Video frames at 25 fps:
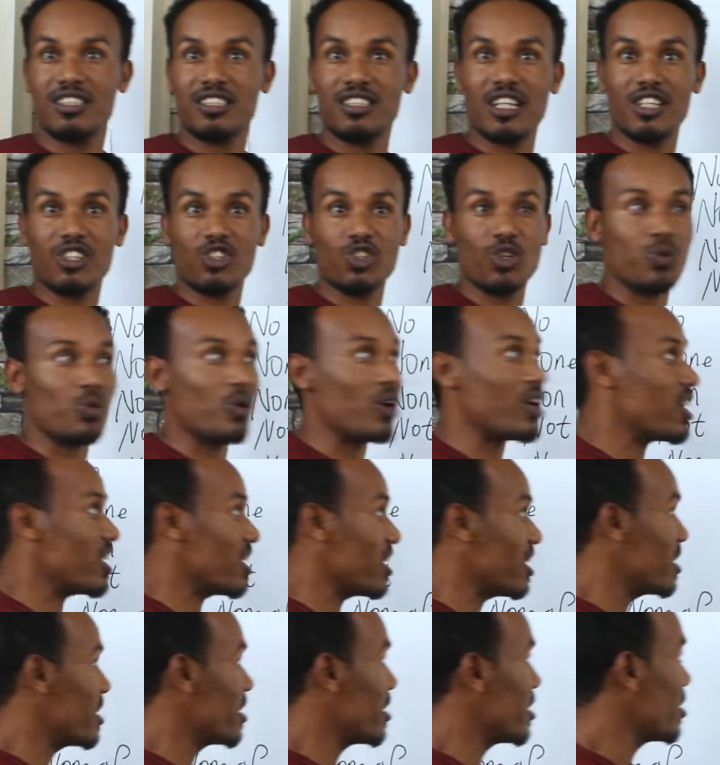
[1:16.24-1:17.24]
There is no water
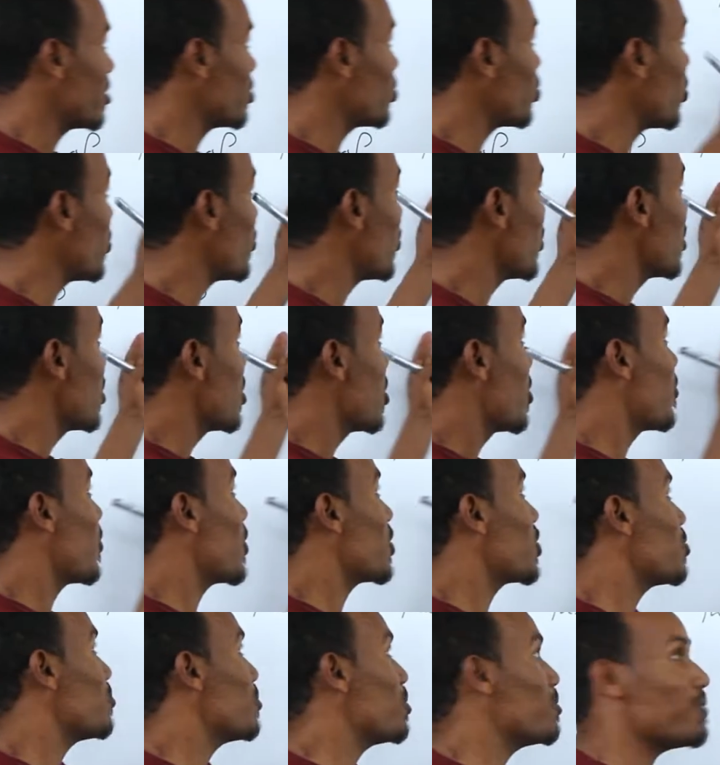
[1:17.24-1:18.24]
here. So,
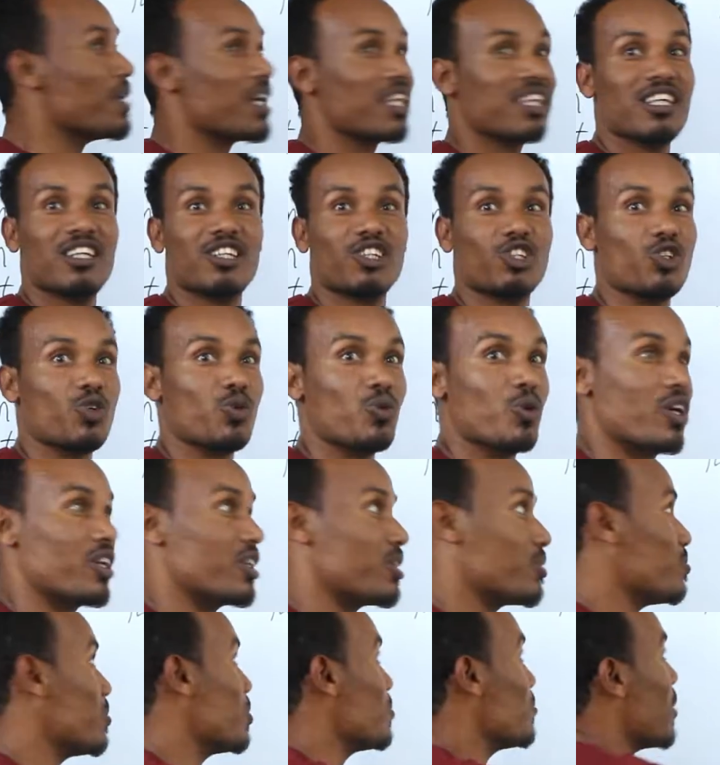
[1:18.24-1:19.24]
what do you mean by there is no
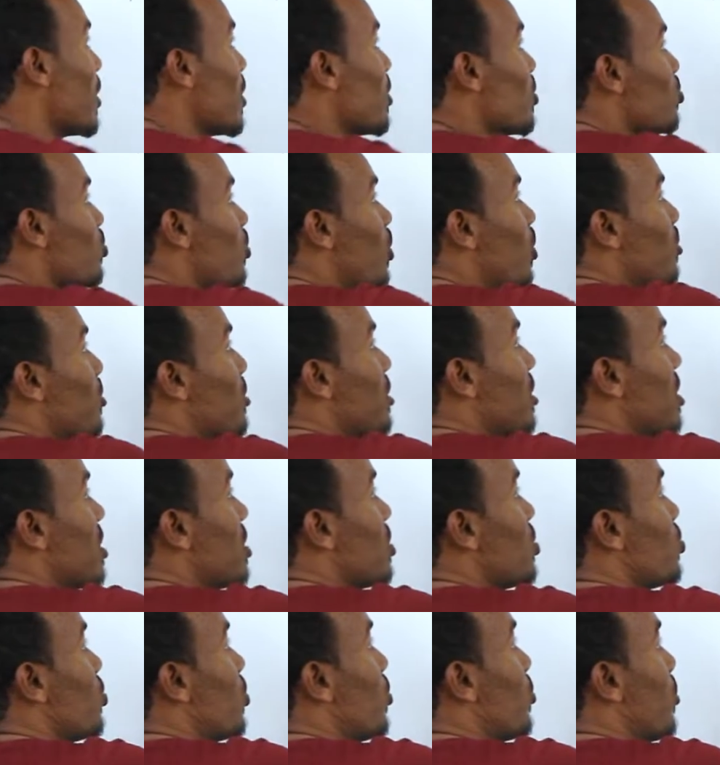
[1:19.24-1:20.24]
water? Min malatun on there
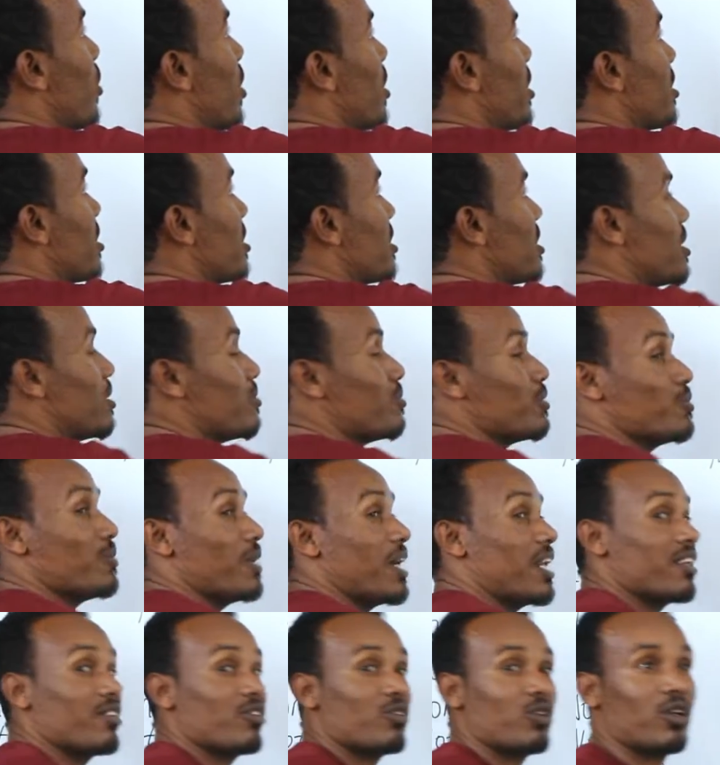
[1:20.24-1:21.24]
is no water. Sil min
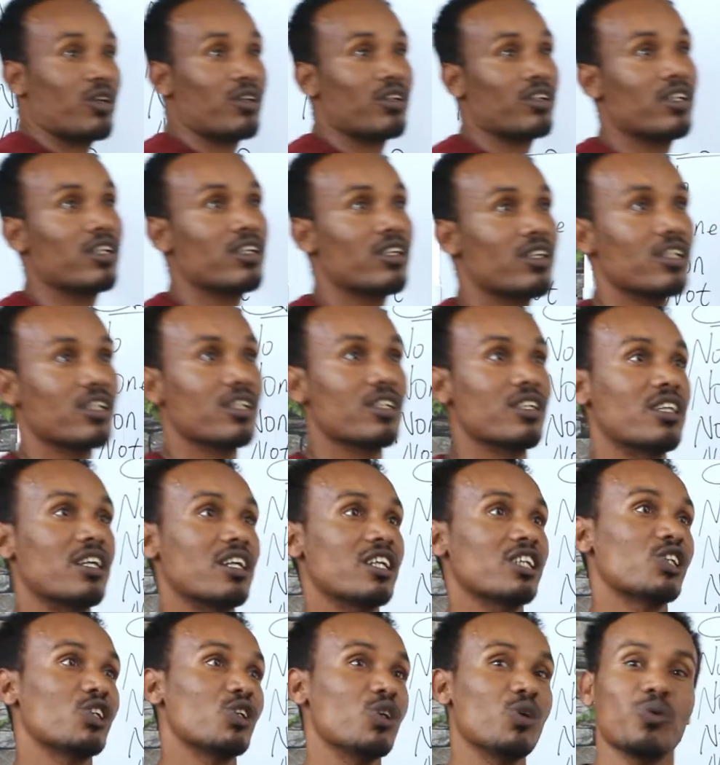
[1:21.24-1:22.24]
malatun on.
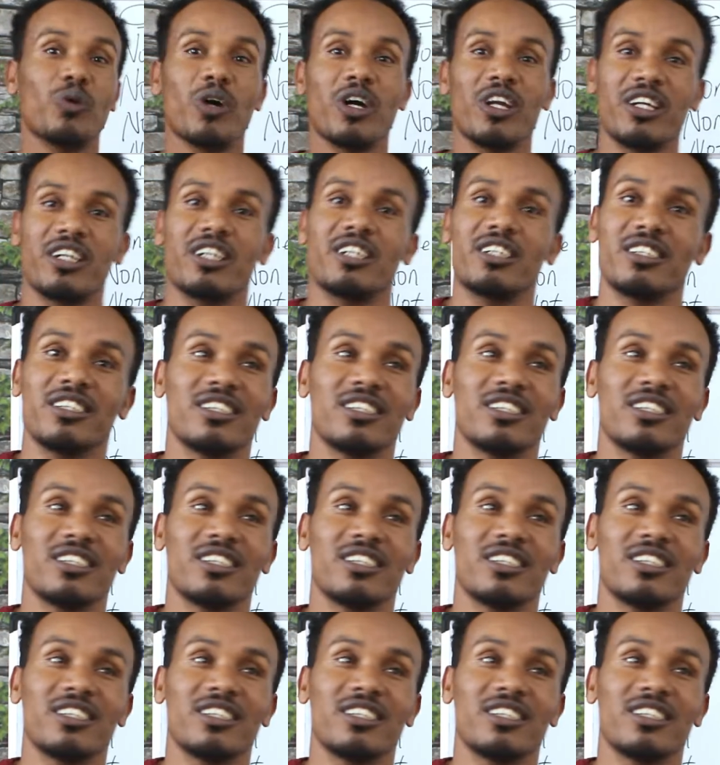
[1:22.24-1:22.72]
There is no water.